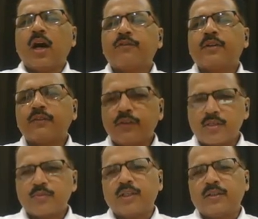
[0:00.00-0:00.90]
after
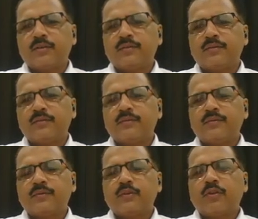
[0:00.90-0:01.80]
first month,
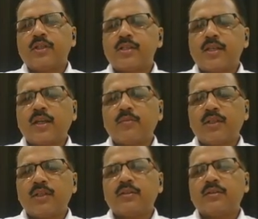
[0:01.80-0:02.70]
for the second
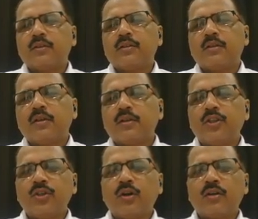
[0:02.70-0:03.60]
month,
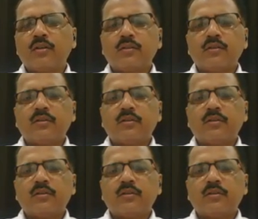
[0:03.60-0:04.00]
your